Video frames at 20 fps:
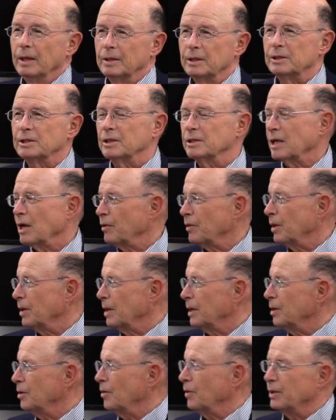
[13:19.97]
This is how
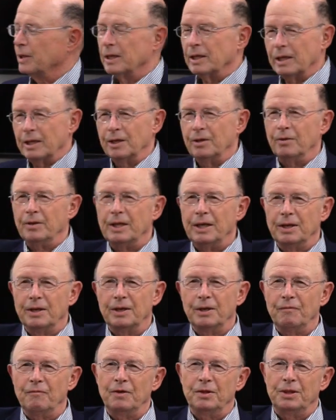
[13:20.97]
they, you know, you know,
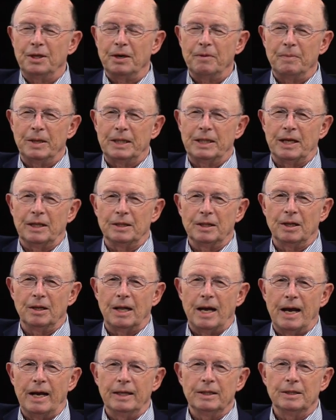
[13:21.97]
you ever think about that
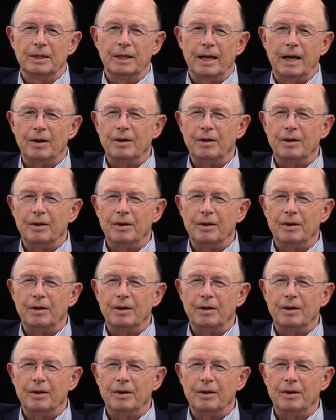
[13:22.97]
little island?